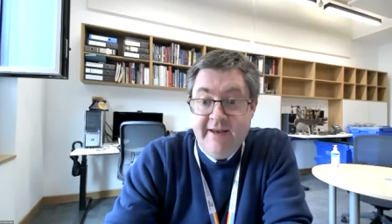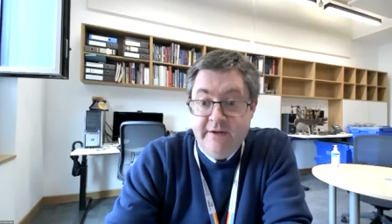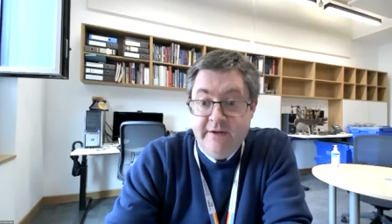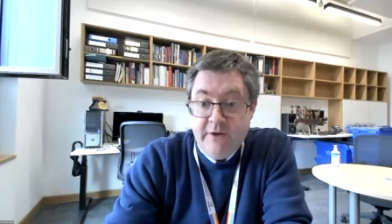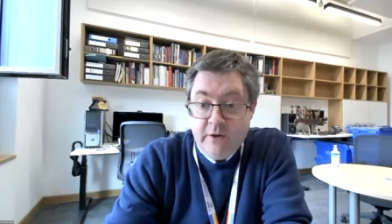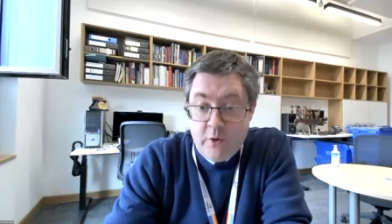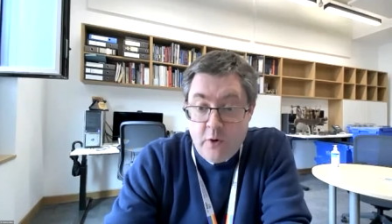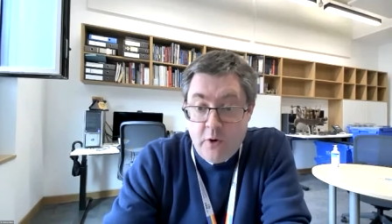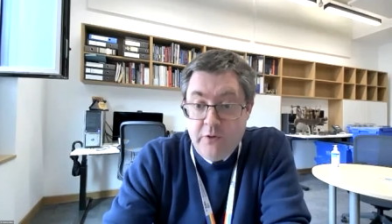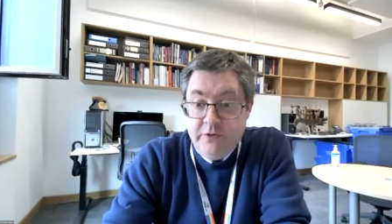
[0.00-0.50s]

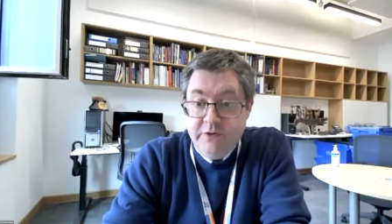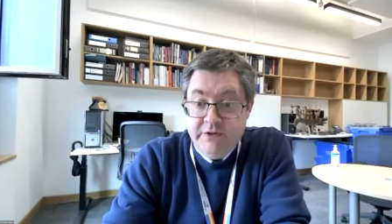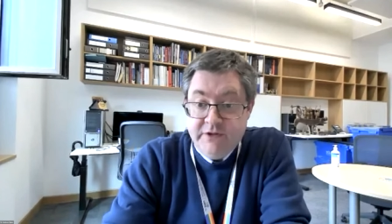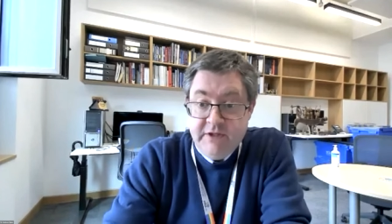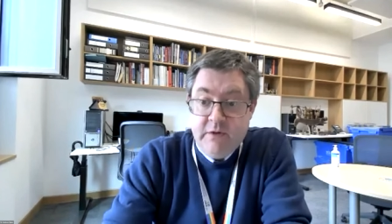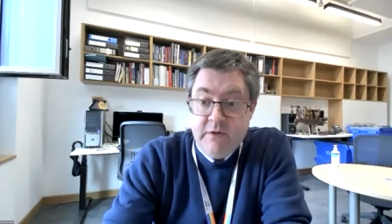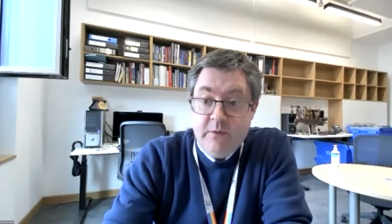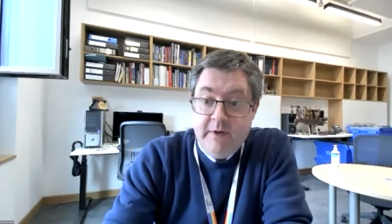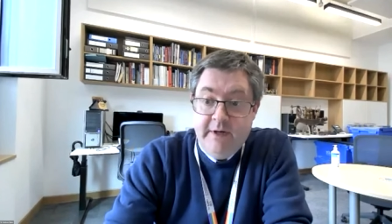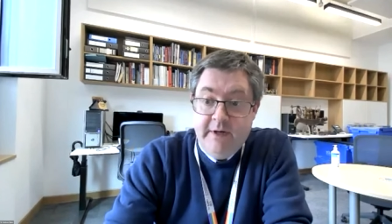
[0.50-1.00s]
and the
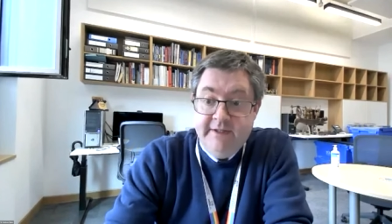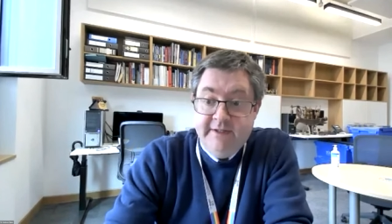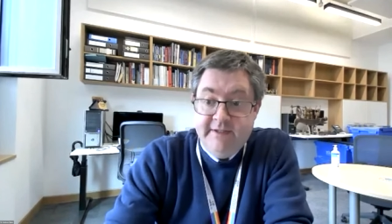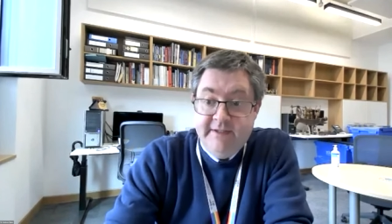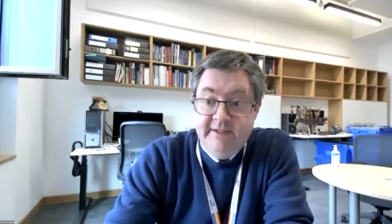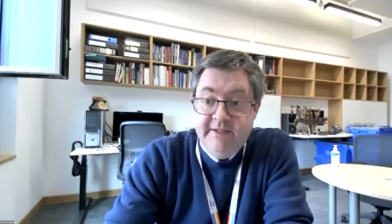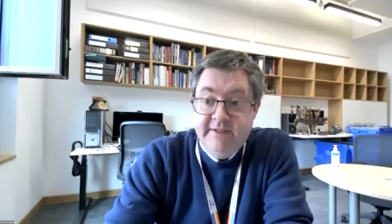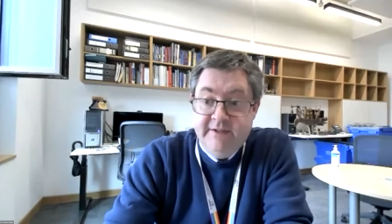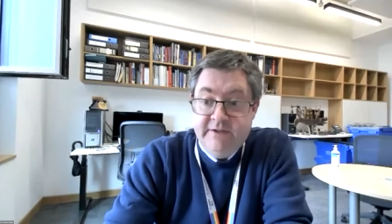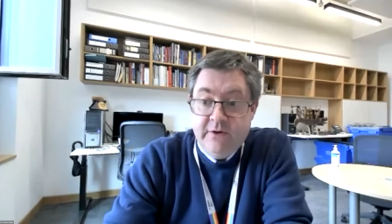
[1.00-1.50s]

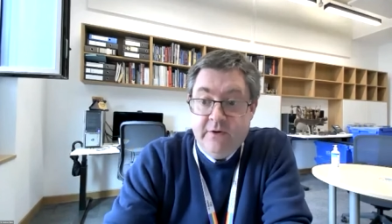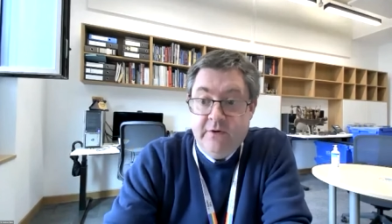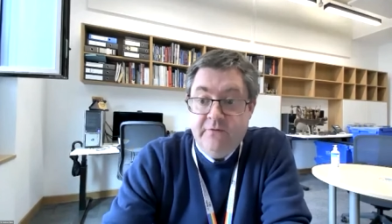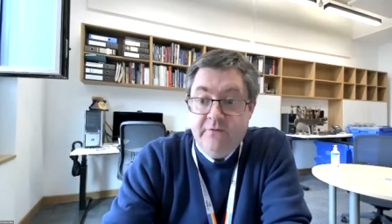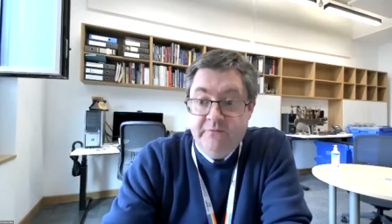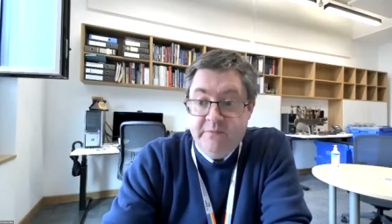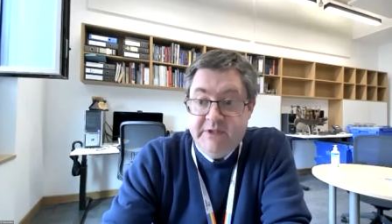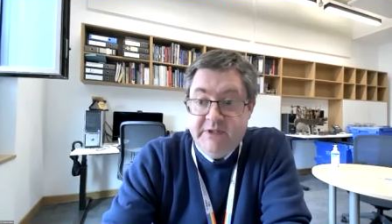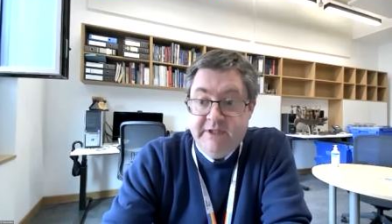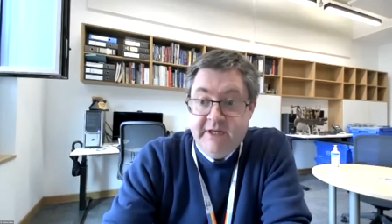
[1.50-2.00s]
consequences
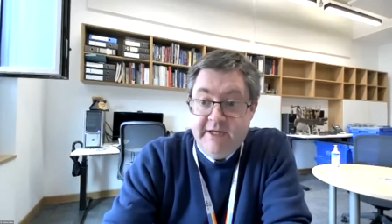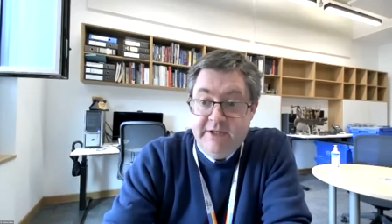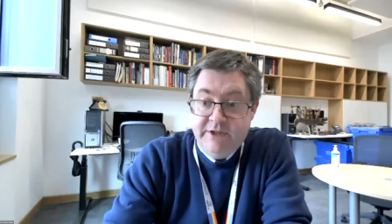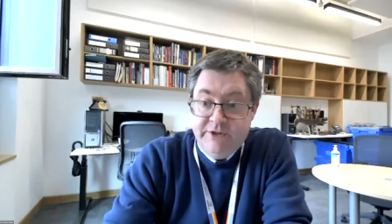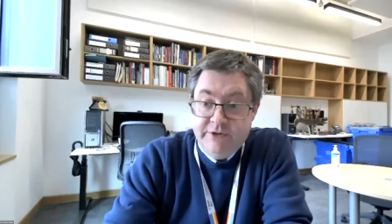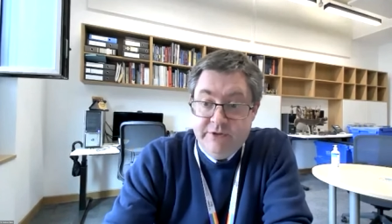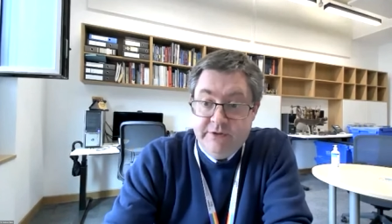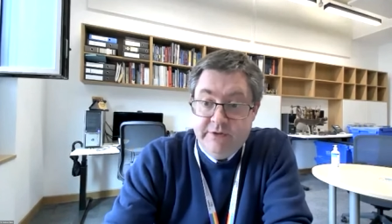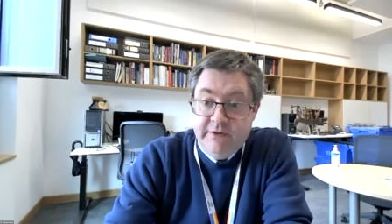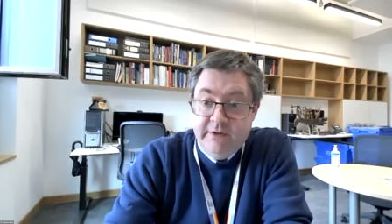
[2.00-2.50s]
of
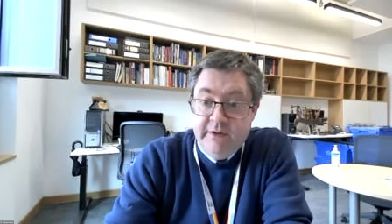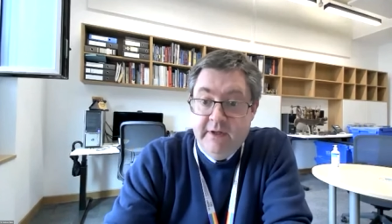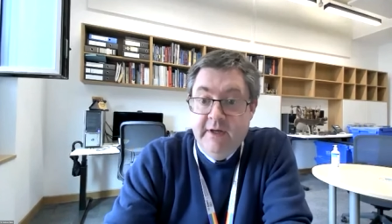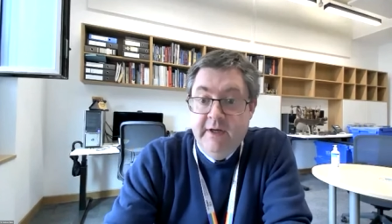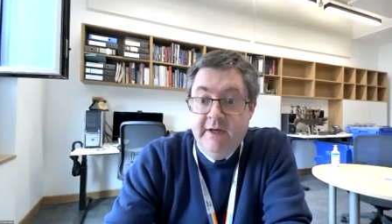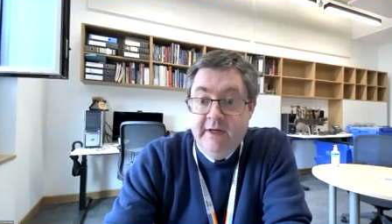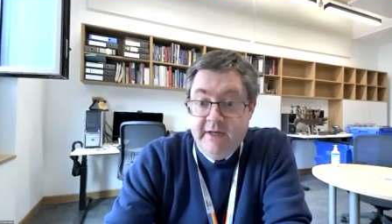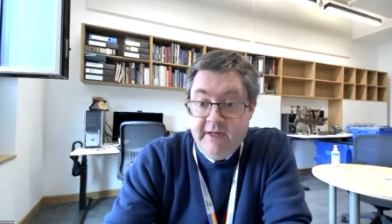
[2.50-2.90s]
potential